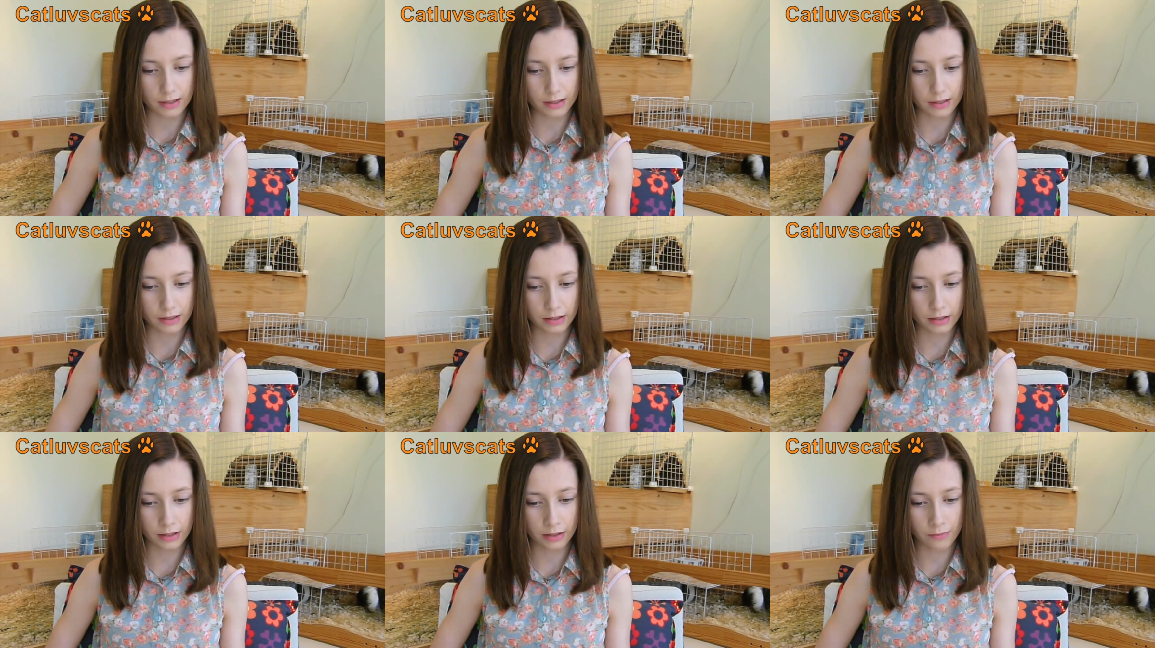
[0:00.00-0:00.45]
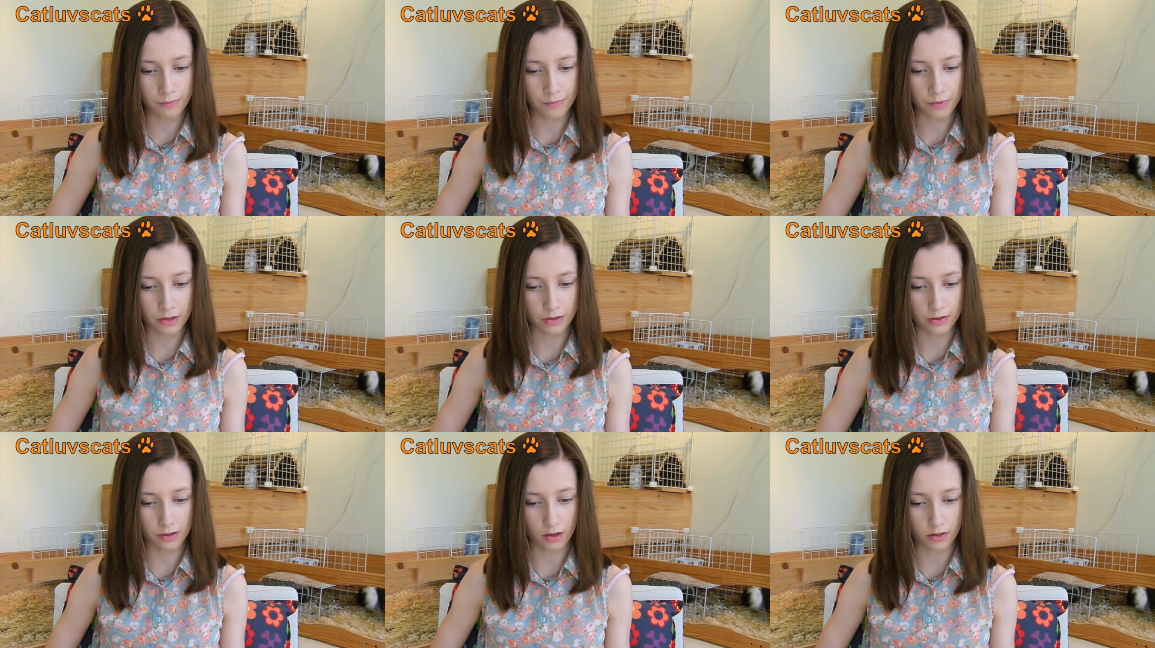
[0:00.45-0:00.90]
Um,
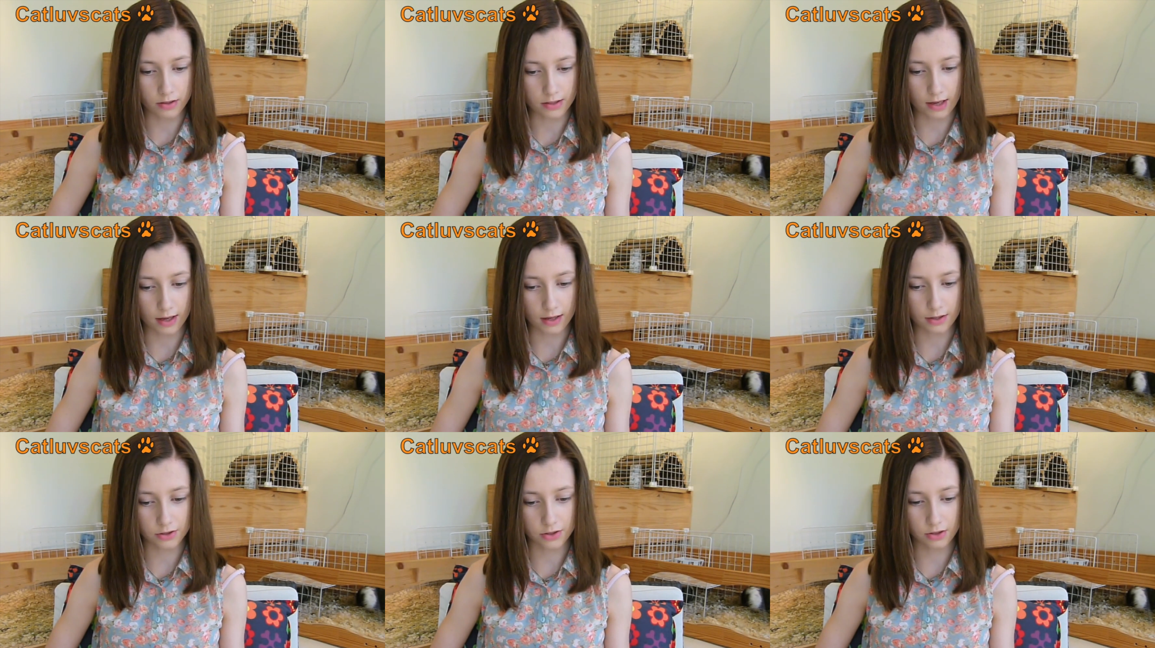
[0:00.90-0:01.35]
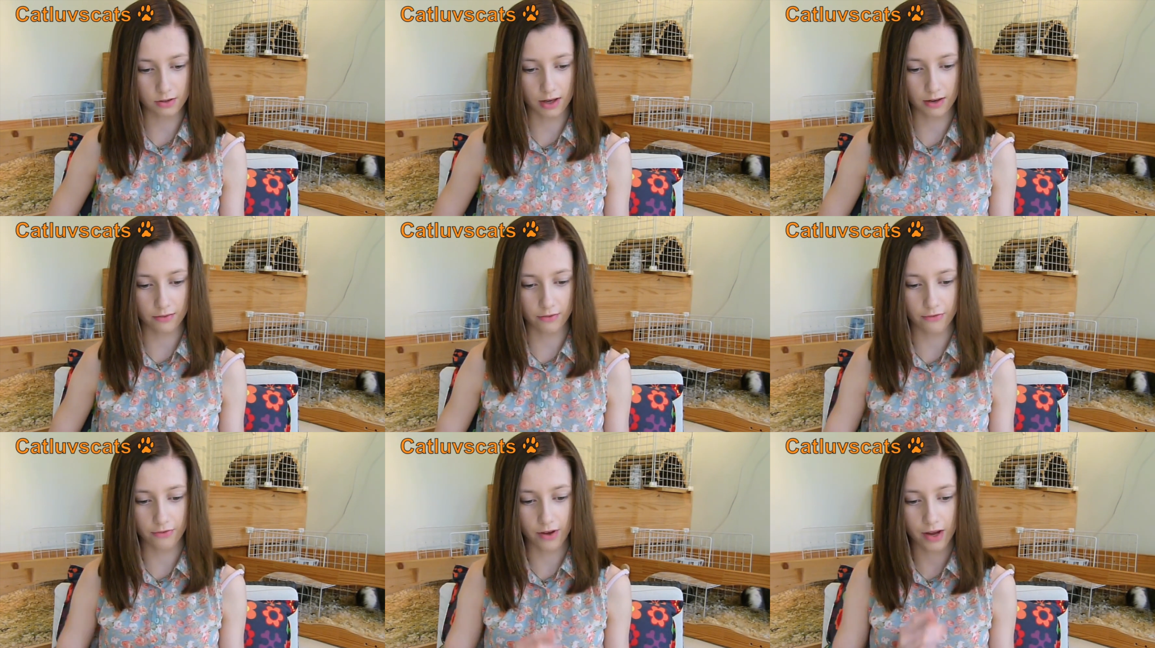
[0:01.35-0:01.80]
they also asked, do you
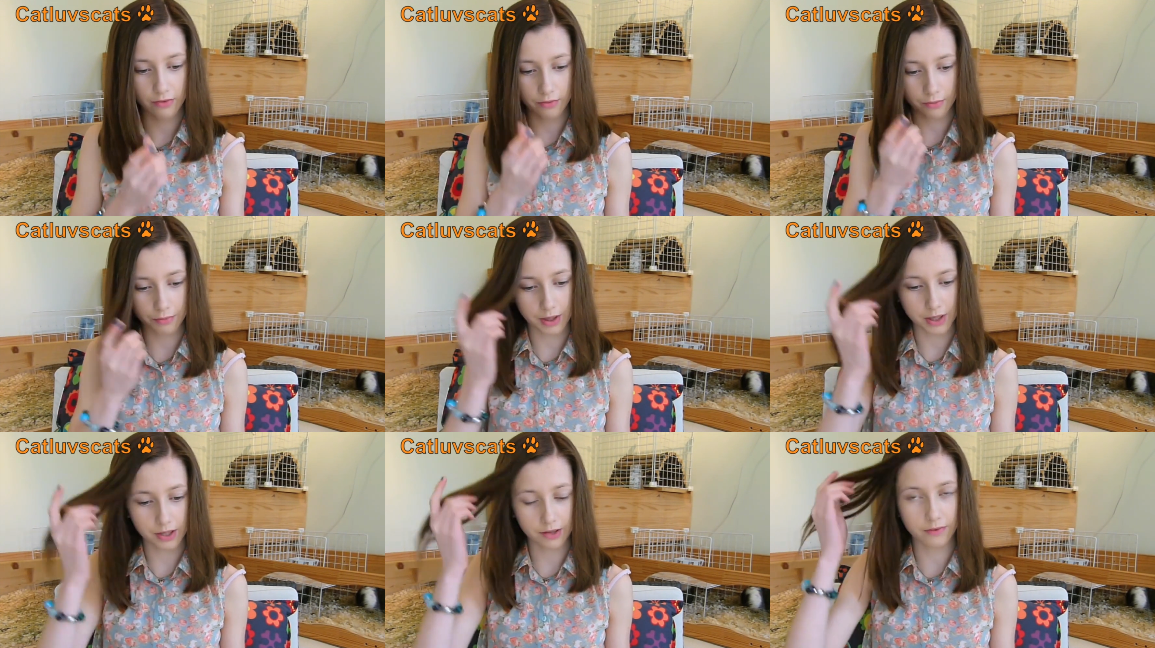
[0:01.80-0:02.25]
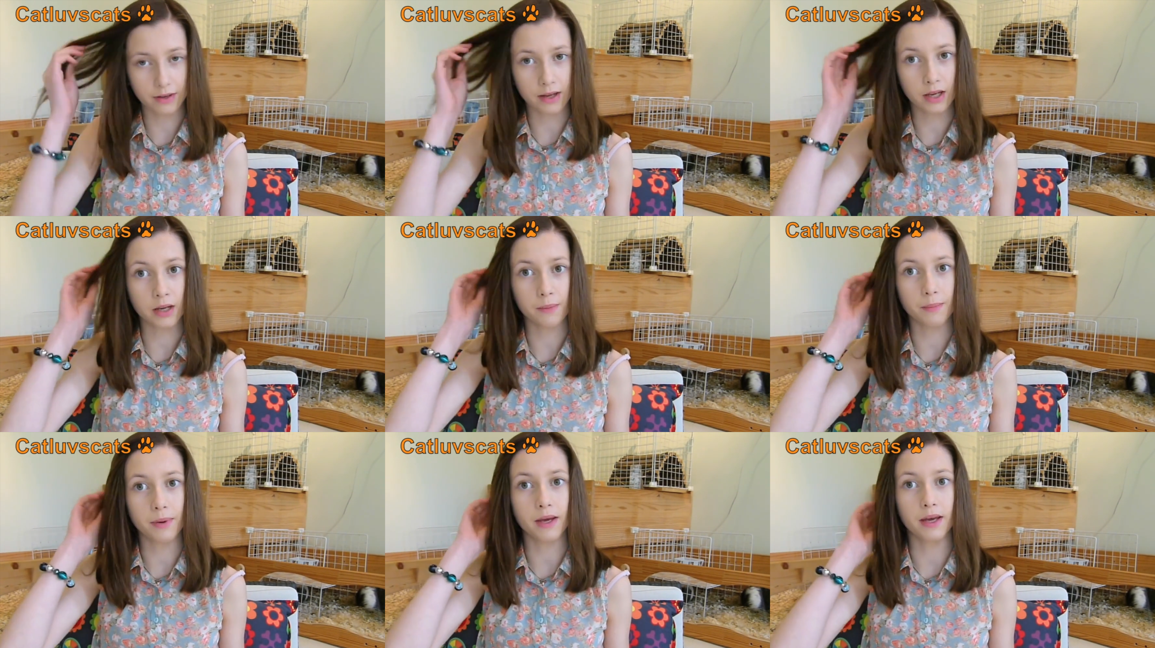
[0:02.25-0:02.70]
have a favourite breed of
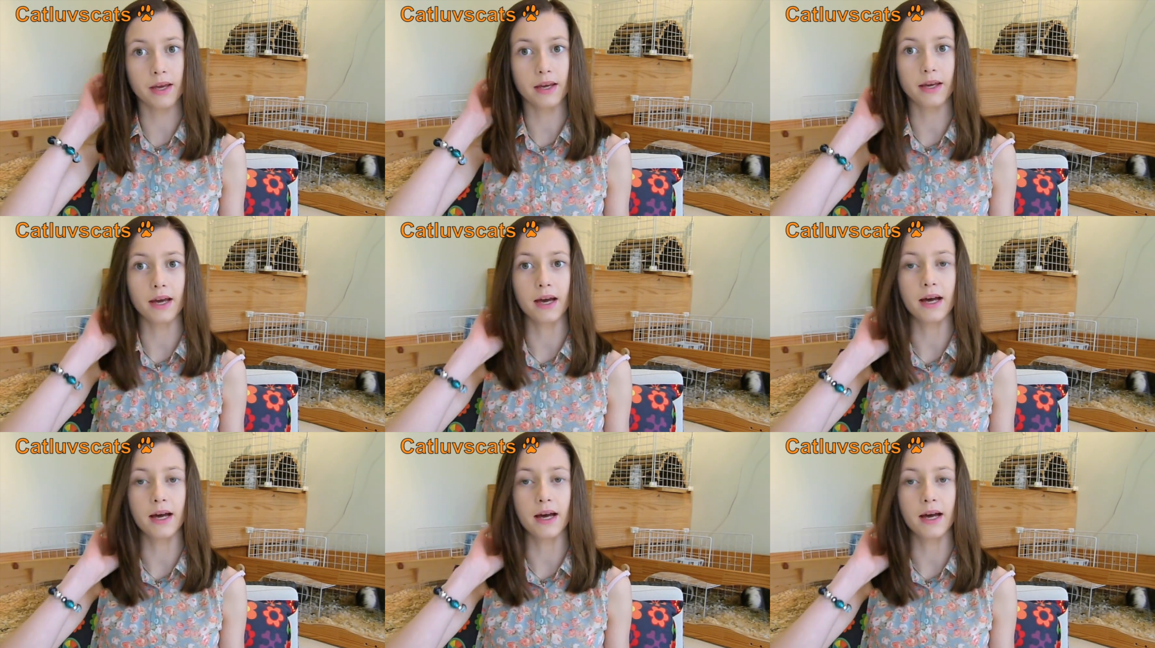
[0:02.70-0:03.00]
guinea pig?